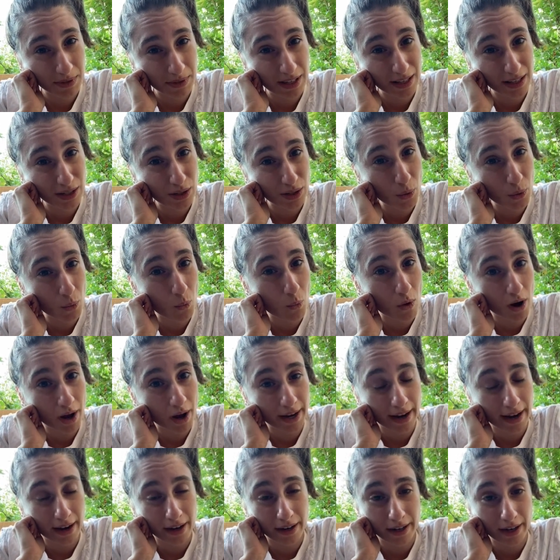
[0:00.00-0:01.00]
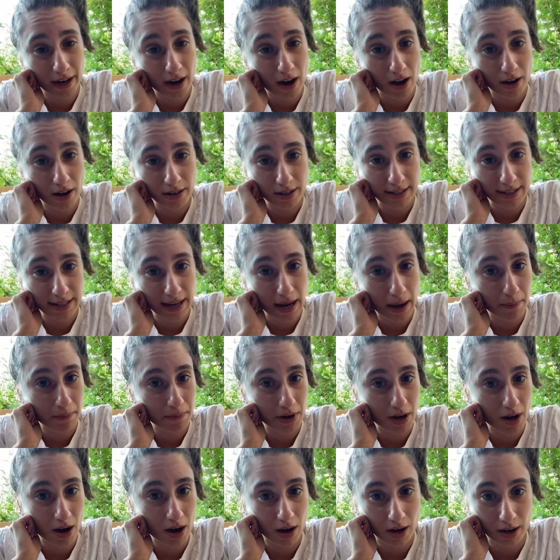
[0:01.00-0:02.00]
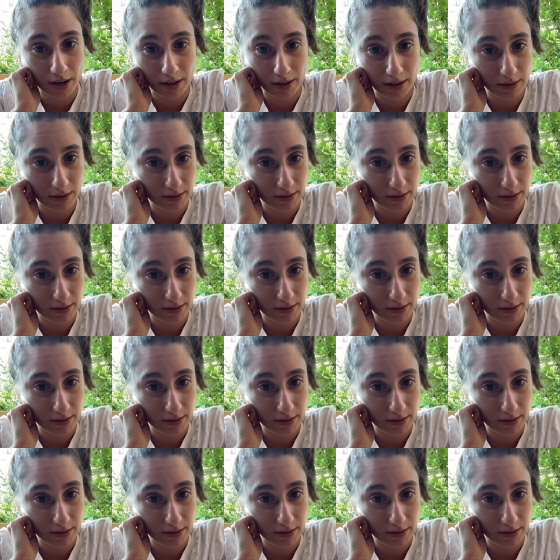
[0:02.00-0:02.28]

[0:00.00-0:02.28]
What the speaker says: That's the one area, honestly, I'm not